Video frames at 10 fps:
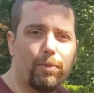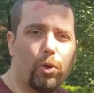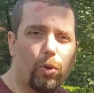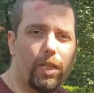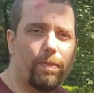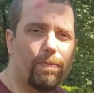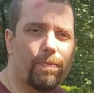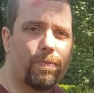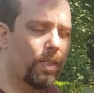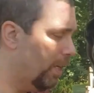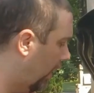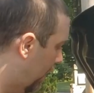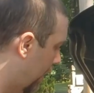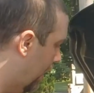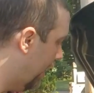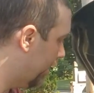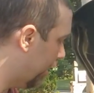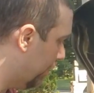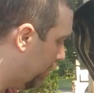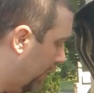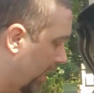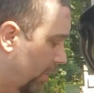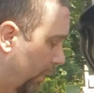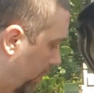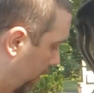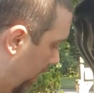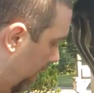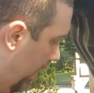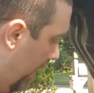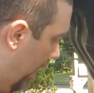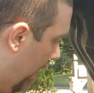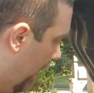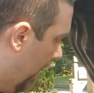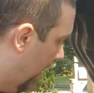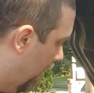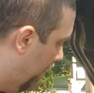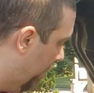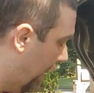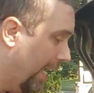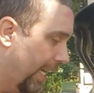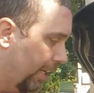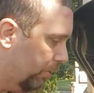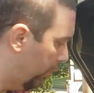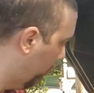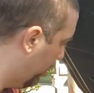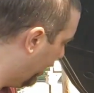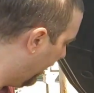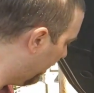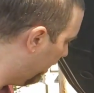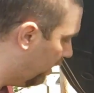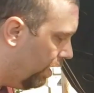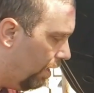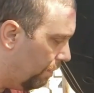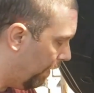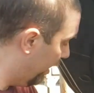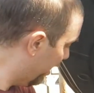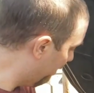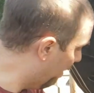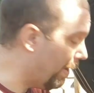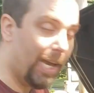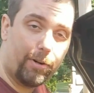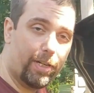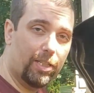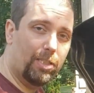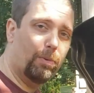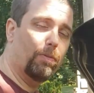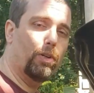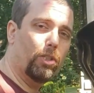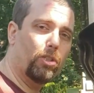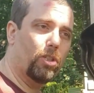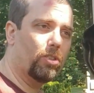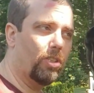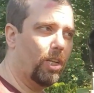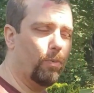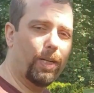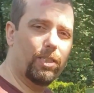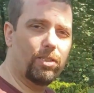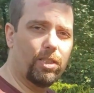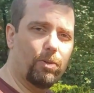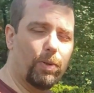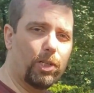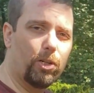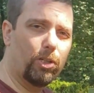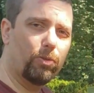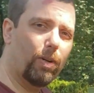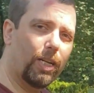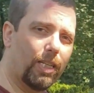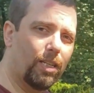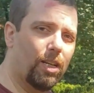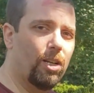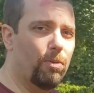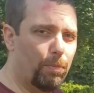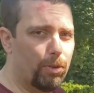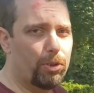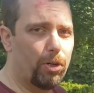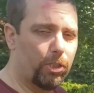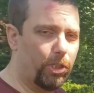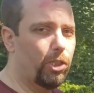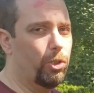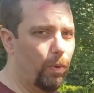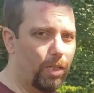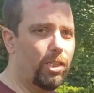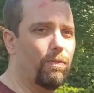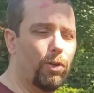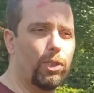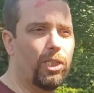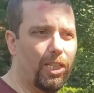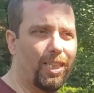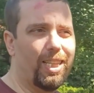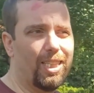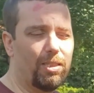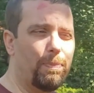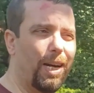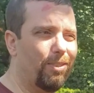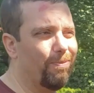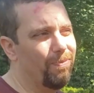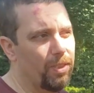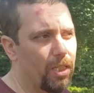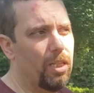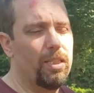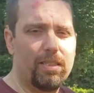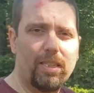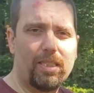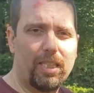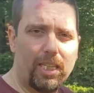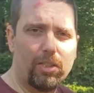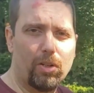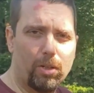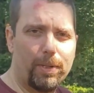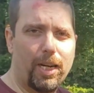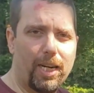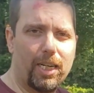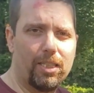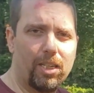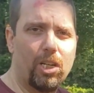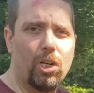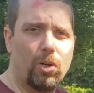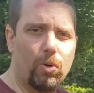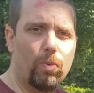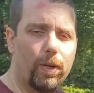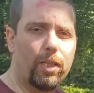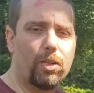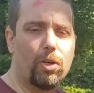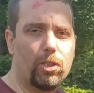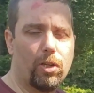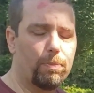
coolant. I check my trans fluid, and I also check my battery to see what the voltage looks like when the car is running. Most cars, you want to see a voltage. I think it's about 16 or a little bit higher when the car is.